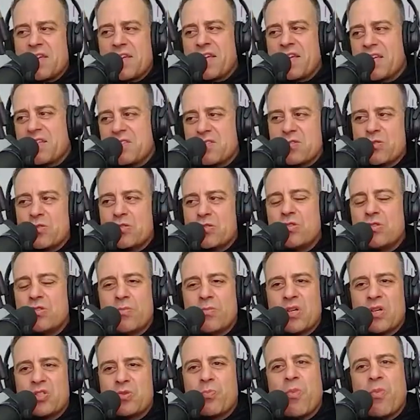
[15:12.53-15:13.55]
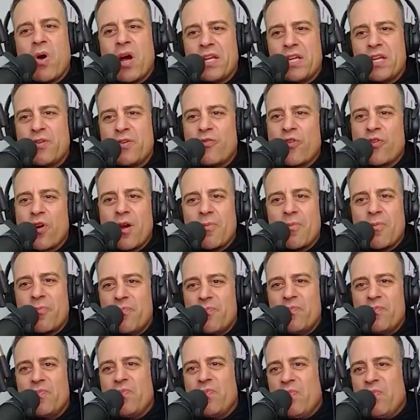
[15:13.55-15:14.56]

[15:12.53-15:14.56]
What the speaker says: I guess there's too much money from